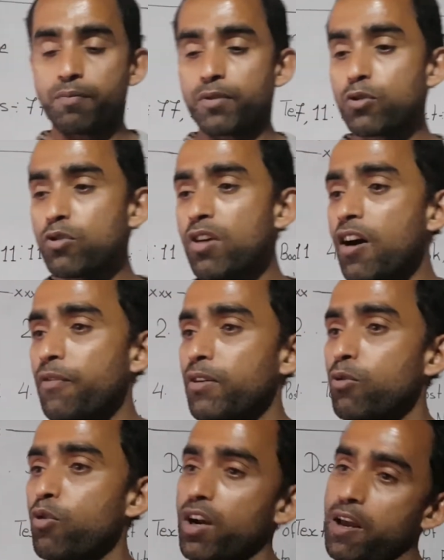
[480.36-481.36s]
too often
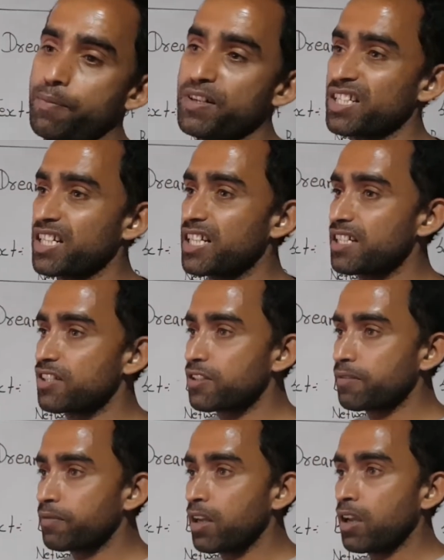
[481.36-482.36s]
what happens is
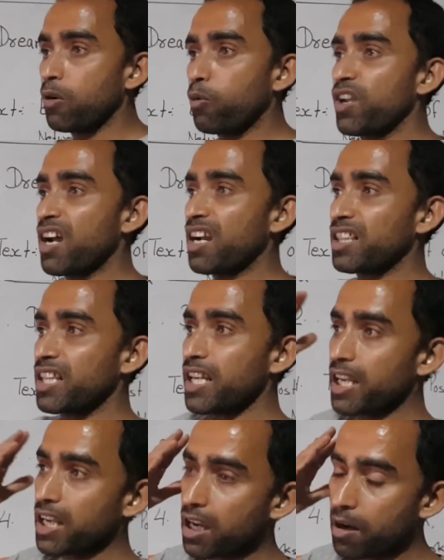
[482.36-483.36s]
we are
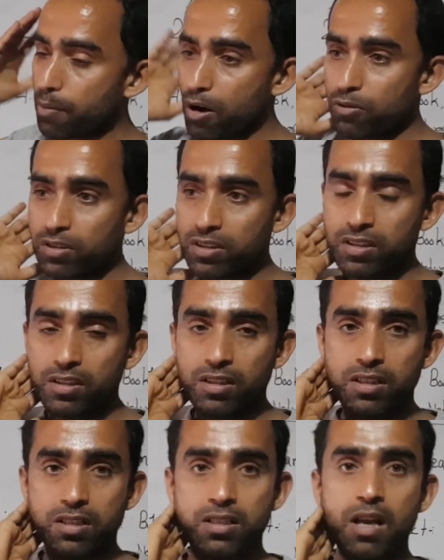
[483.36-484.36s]
thinking about
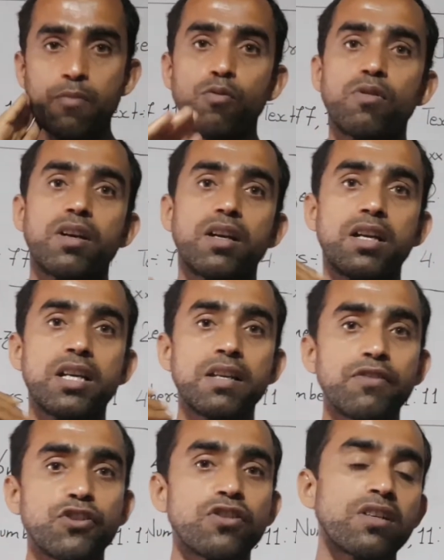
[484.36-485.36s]
some
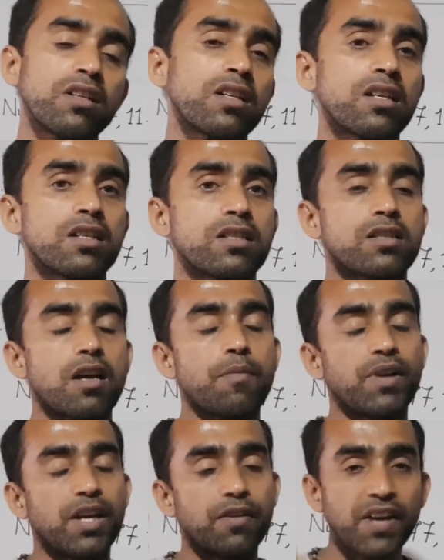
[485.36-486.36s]
individual,
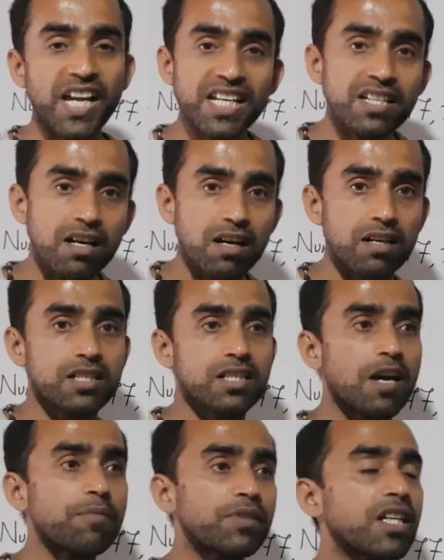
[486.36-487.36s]
some event or
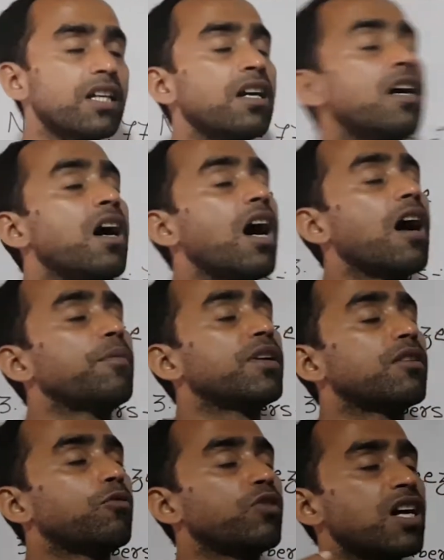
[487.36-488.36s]
something.
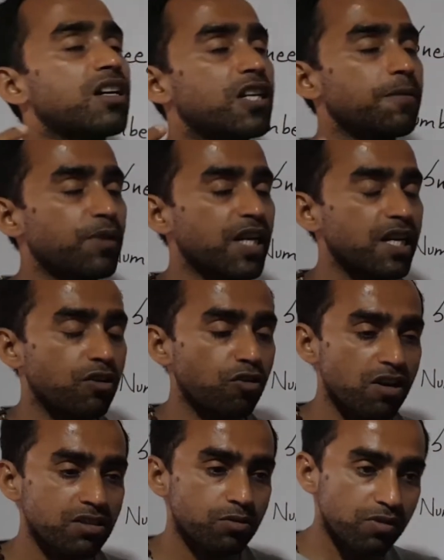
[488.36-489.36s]
We are deeply
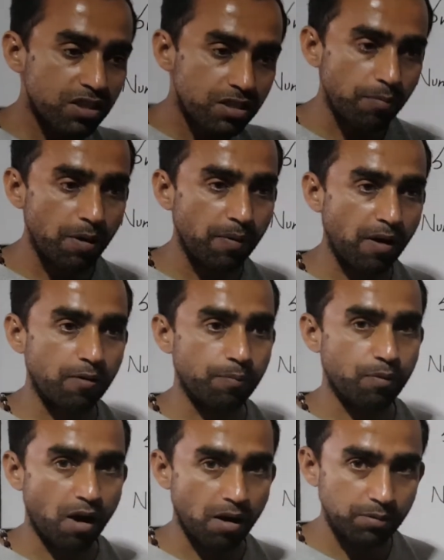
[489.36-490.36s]
engrossed with some of our
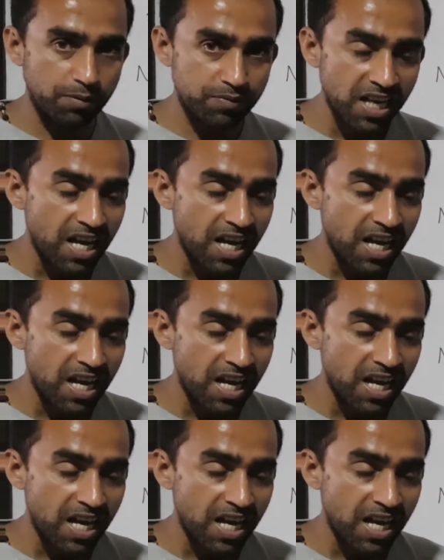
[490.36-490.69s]
problems,